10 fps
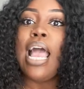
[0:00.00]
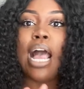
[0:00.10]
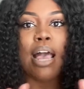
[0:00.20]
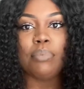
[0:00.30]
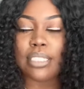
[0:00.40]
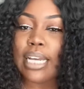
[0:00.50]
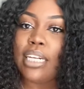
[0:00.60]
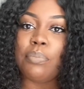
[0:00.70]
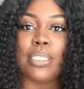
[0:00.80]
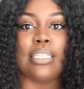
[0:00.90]
I've been
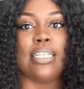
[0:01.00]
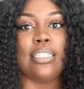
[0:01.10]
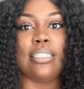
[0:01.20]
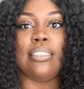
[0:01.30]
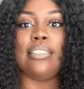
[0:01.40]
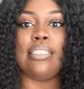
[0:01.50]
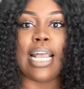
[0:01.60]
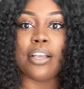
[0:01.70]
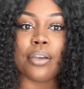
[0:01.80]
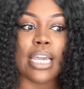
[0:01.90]
signing petitions
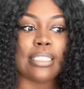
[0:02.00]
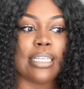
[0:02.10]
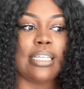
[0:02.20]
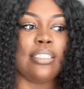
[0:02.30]
like crazy.